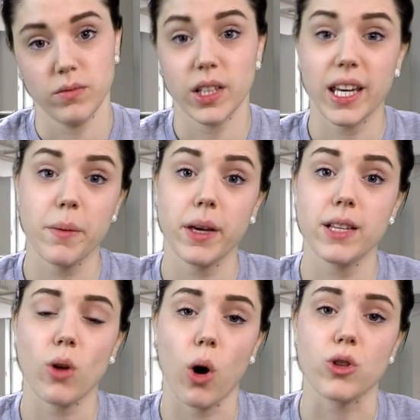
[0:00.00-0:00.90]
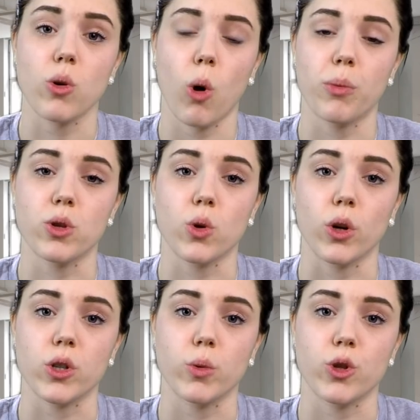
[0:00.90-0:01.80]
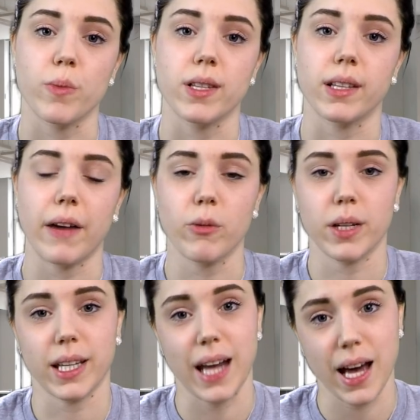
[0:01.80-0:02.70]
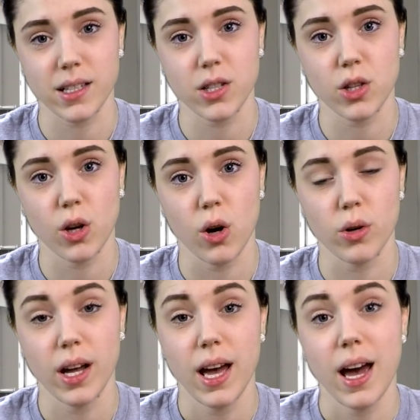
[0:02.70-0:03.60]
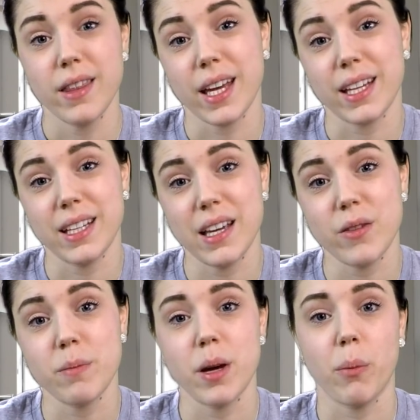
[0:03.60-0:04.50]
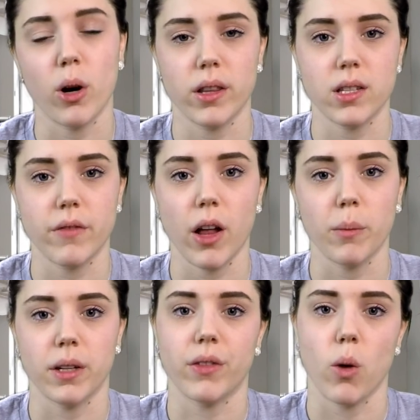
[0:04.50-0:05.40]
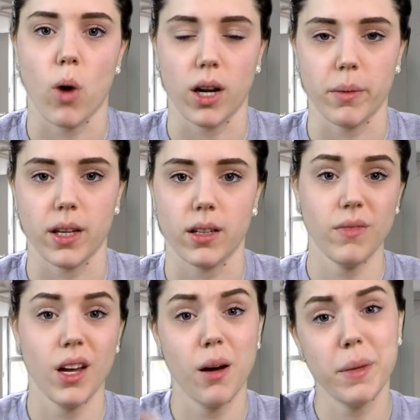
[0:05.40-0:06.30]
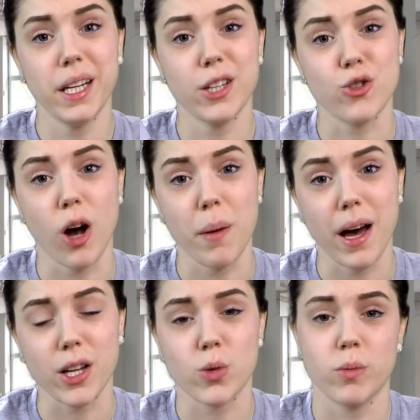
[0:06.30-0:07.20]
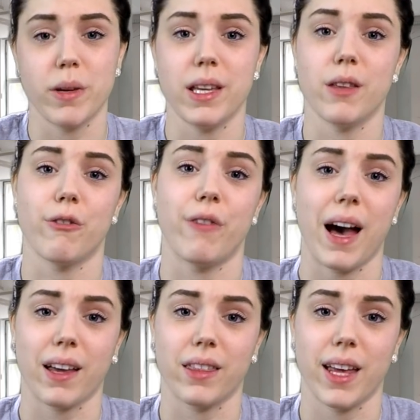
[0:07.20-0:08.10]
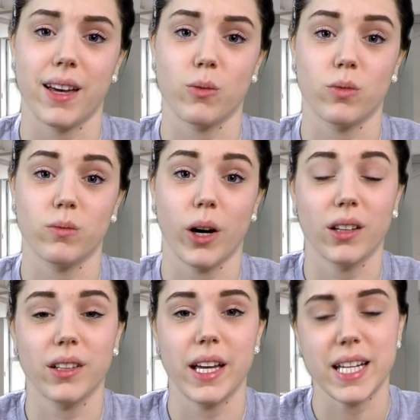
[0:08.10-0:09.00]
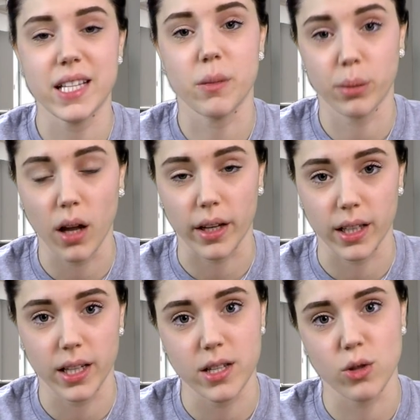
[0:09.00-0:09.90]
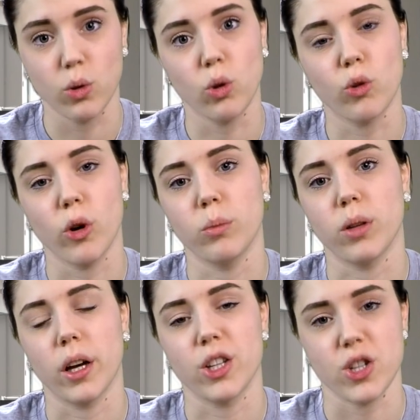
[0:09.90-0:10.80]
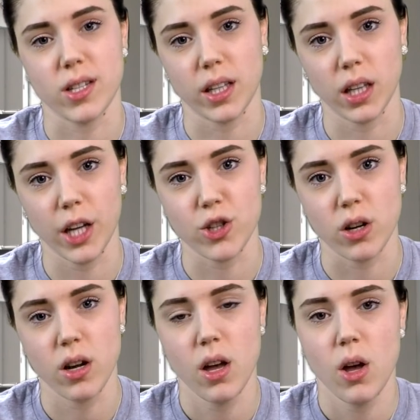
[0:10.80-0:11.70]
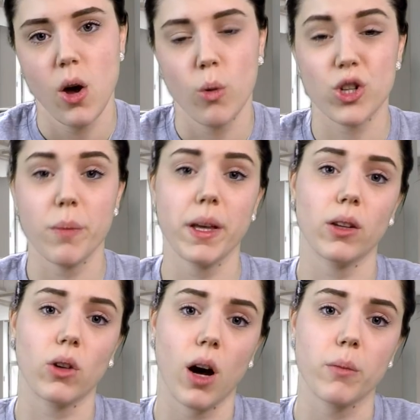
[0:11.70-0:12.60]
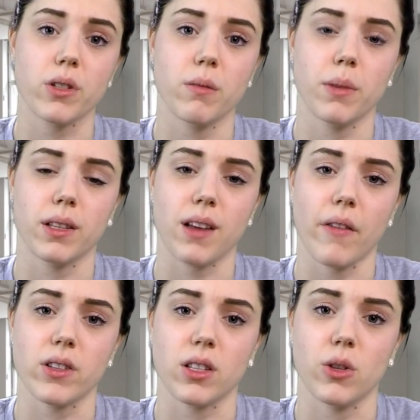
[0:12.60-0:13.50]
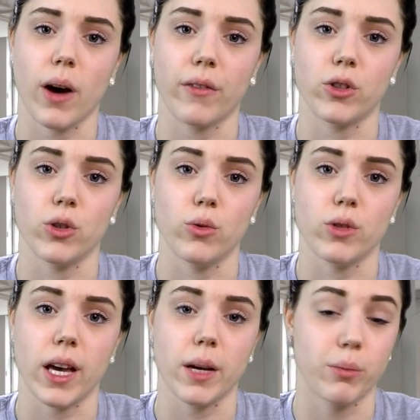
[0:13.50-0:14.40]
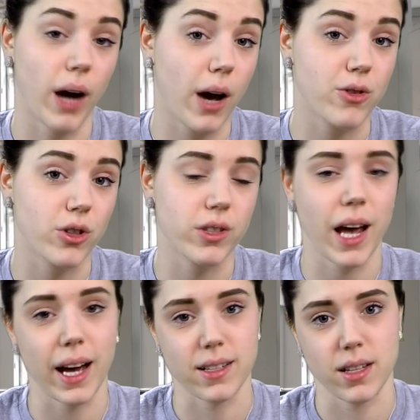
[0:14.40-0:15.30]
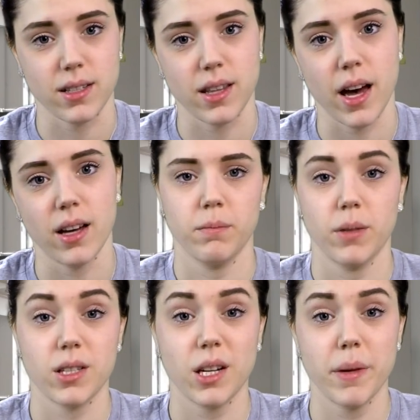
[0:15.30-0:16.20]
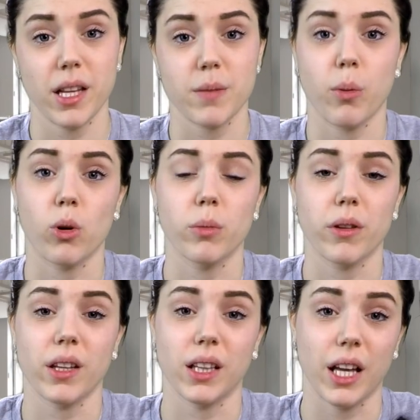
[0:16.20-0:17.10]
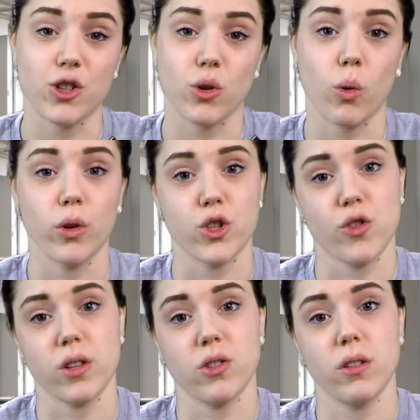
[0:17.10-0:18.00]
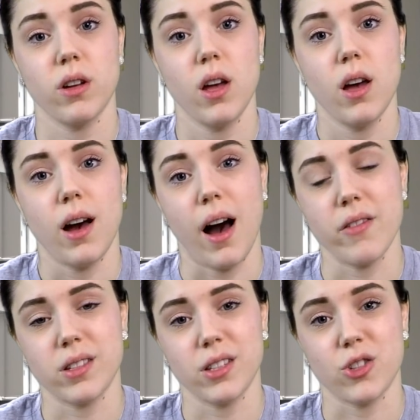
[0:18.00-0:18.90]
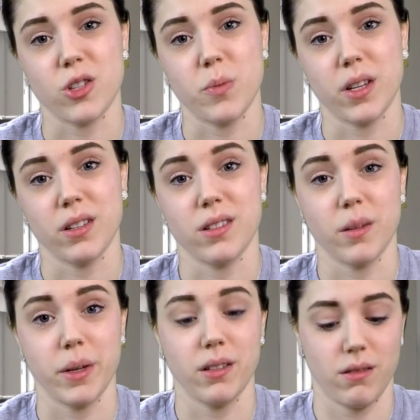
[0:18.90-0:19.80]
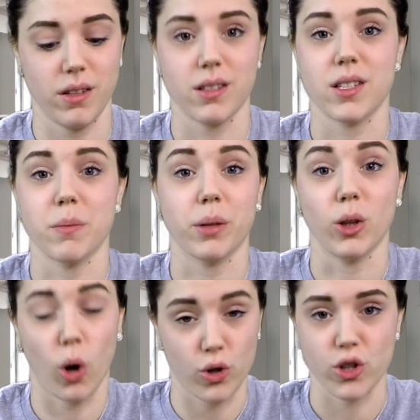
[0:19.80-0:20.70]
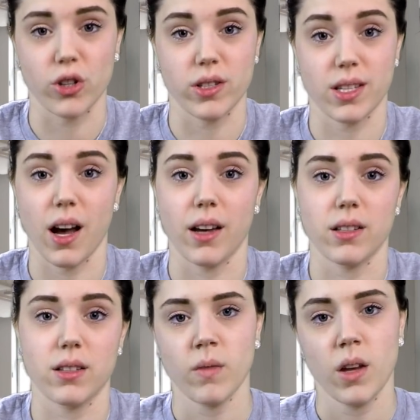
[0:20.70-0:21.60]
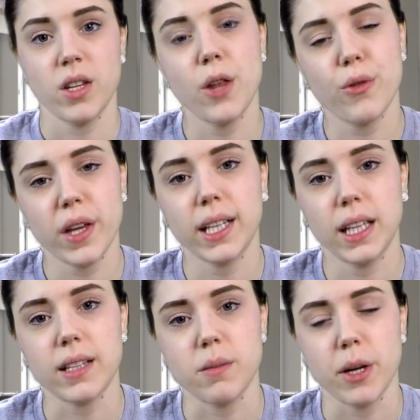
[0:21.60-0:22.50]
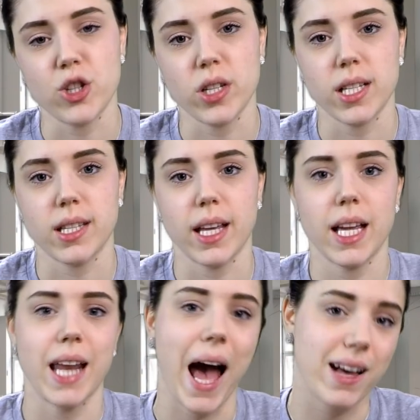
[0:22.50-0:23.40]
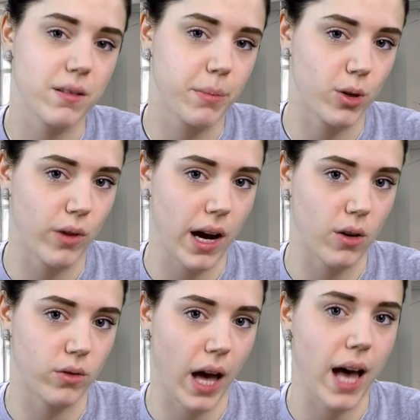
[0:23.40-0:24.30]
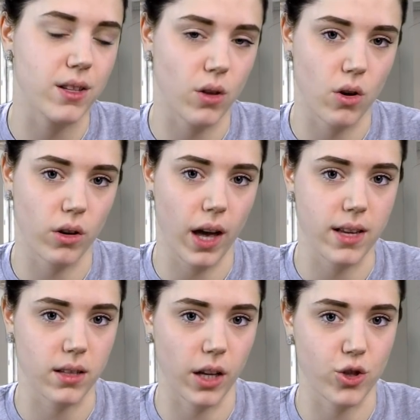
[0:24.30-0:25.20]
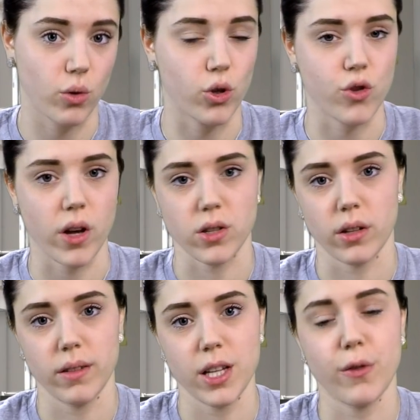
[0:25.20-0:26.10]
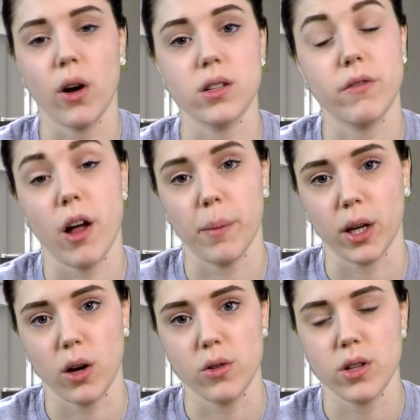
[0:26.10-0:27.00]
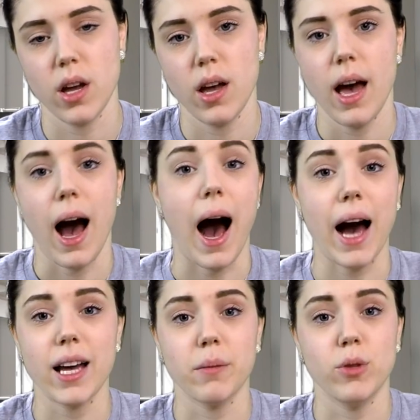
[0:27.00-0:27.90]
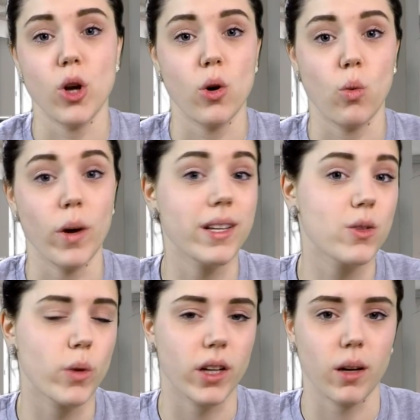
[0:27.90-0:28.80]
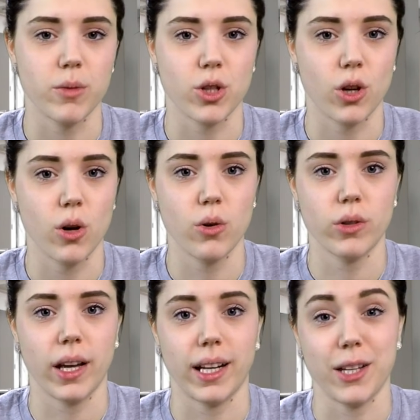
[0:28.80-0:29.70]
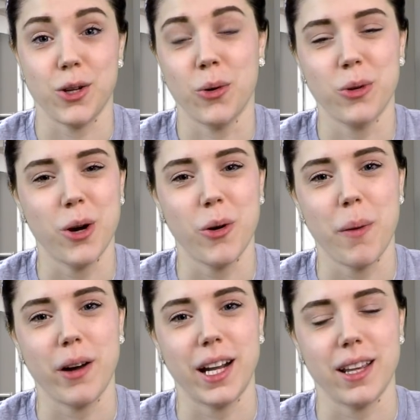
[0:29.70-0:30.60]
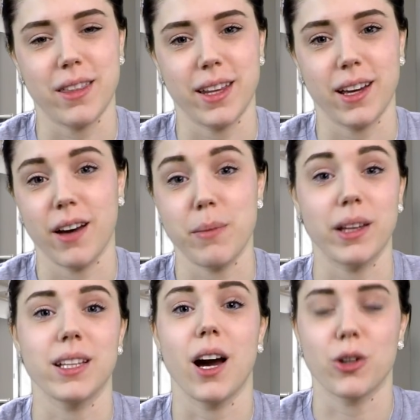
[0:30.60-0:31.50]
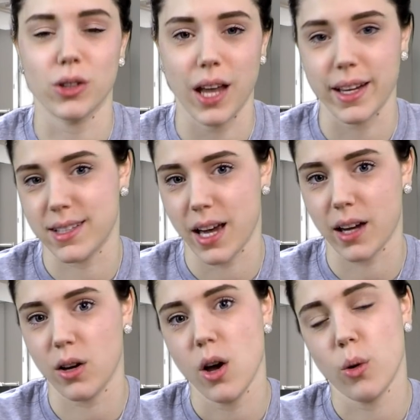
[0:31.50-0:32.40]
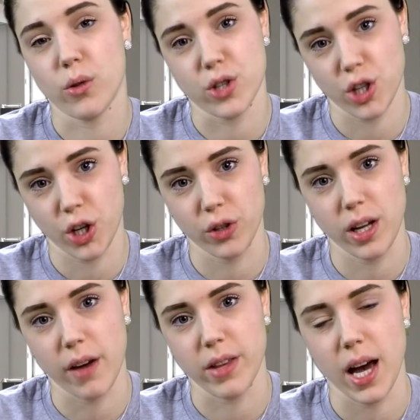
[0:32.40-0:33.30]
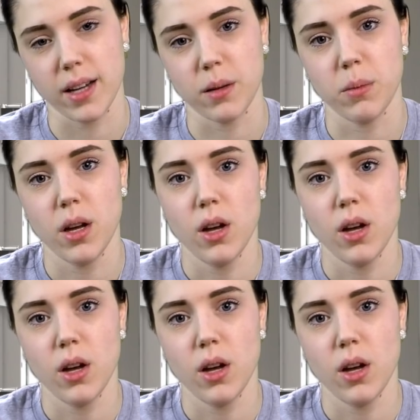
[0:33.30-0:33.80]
The KeepKey is also open source, which means that everybody can access the code, and they can even be a part of the development if they want to be. Immediate drawbacks would be the fact that, well, it needs a plugin. It needs a Google Chrome plugin, just like the Ledger, which can be a little cumbersome because obviously you have to use a browser to access that. It's going to be less portable than the Ledger or the Trezor, obviously just because, I mean, it's simply larger in size. The other thing I'd like to mention is that it hasn't been around as long as Ledger or Trezor, as far as development goes. I am no whiz when it comes to code, and I don't know about anything about the underlying tech or the security of the item.